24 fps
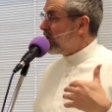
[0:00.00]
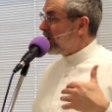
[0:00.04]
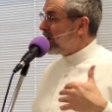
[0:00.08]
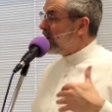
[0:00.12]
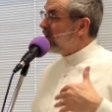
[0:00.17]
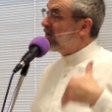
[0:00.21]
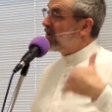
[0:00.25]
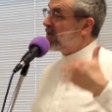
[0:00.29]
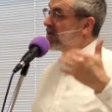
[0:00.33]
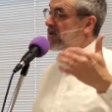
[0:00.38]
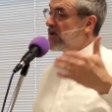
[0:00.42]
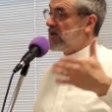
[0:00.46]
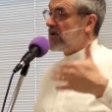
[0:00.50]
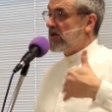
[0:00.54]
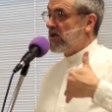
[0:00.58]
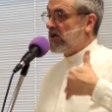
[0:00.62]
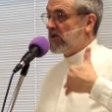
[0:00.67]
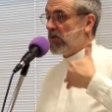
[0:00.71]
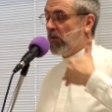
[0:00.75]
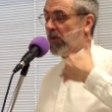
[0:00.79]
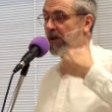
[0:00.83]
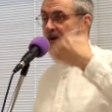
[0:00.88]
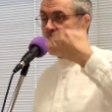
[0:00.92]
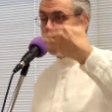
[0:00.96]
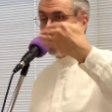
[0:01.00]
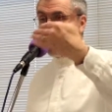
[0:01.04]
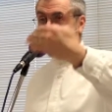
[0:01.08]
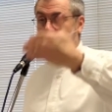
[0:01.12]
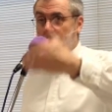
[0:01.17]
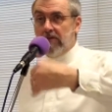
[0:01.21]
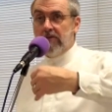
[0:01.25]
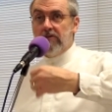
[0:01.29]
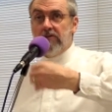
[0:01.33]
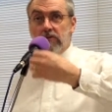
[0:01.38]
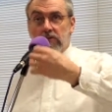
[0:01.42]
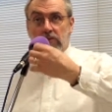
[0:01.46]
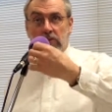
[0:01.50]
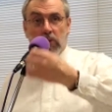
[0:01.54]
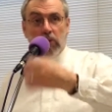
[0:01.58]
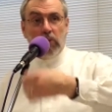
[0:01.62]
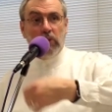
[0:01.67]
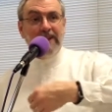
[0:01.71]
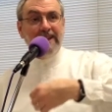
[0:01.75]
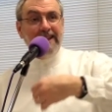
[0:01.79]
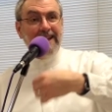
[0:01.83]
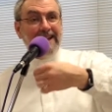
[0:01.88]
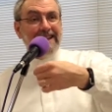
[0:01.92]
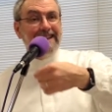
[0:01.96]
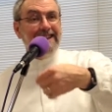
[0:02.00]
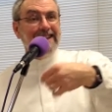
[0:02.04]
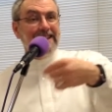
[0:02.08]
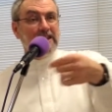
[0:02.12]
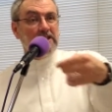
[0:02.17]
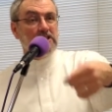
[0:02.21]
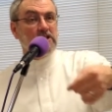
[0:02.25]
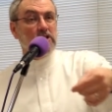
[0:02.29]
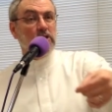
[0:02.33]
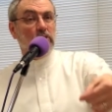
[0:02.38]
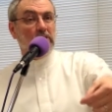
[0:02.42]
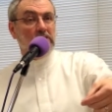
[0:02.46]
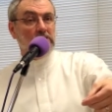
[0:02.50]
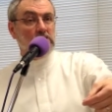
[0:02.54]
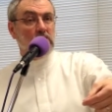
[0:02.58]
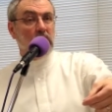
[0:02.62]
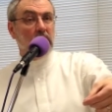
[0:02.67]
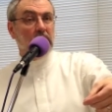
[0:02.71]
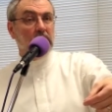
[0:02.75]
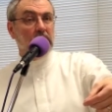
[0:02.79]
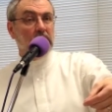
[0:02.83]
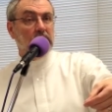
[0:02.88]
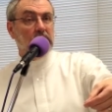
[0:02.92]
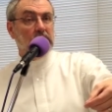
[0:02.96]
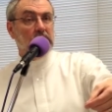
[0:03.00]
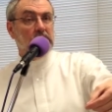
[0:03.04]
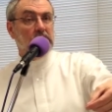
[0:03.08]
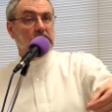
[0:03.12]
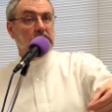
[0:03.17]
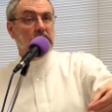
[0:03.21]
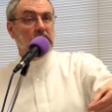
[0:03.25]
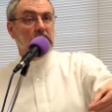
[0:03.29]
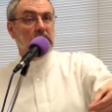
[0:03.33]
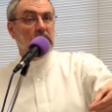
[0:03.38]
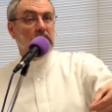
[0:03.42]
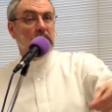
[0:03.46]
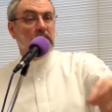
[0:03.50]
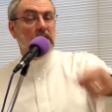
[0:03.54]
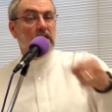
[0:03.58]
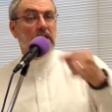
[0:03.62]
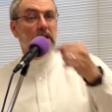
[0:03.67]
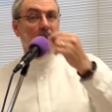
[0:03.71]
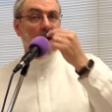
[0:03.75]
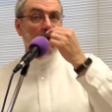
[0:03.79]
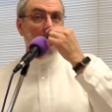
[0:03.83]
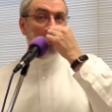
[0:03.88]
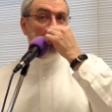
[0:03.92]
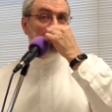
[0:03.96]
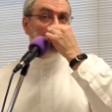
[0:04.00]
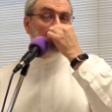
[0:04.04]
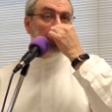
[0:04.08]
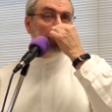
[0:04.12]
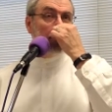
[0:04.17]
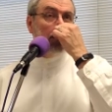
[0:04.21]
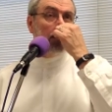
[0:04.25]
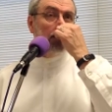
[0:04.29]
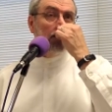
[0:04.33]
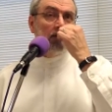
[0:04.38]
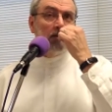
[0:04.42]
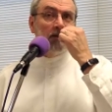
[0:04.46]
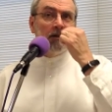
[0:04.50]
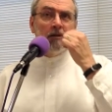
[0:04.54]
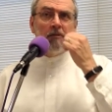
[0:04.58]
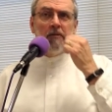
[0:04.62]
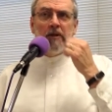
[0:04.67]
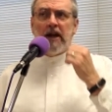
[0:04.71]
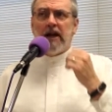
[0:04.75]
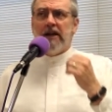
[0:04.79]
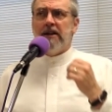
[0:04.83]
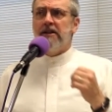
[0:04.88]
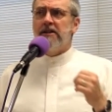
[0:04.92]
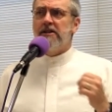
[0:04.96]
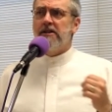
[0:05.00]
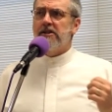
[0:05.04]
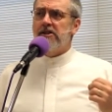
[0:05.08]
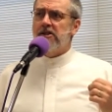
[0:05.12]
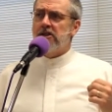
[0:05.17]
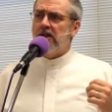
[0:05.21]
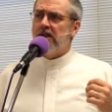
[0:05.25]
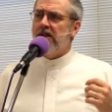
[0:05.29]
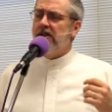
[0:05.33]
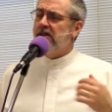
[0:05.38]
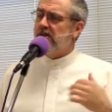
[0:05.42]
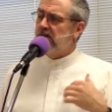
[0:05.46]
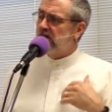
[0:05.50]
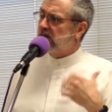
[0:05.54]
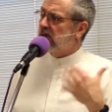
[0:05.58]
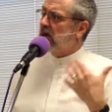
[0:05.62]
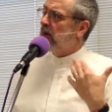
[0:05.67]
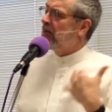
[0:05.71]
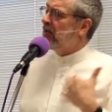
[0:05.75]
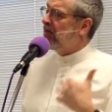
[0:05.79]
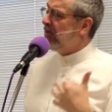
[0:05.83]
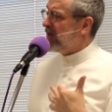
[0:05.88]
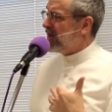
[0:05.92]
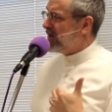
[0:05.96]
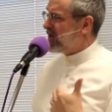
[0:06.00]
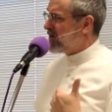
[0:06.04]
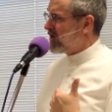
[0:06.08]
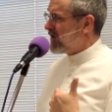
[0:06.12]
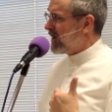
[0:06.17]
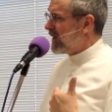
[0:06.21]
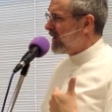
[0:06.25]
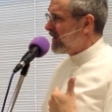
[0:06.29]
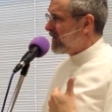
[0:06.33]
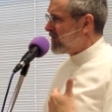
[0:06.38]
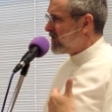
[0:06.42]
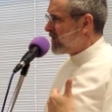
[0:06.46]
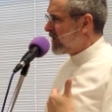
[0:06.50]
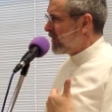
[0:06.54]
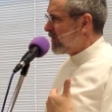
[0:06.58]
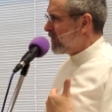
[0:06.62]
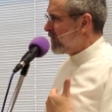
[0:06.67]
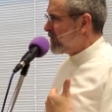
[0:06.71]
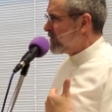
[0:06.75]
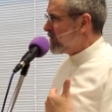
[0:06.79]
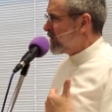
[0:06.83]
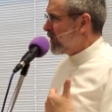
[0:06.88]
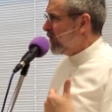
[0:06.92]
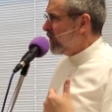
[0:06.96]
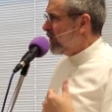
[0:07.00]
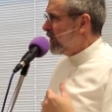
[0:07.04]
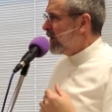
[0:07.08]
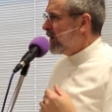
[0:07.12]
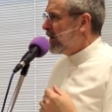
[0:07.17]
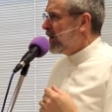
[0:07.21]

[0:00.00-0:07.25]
he does this as a way of, of relating it to his audience. And, uh, and he, does, he does some of these things here. So,